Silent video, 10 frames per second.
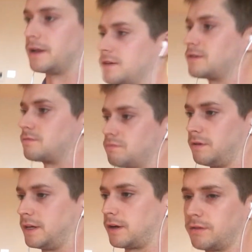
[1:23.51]
I just
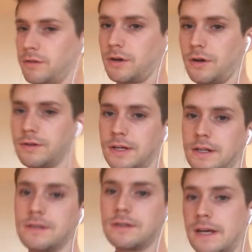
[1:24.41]
really go through the
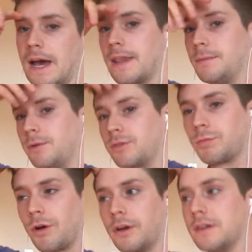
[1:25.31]
contents, see how the book's
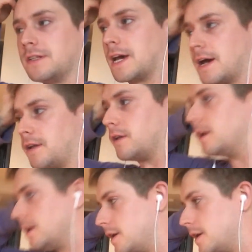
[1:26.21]
broken down,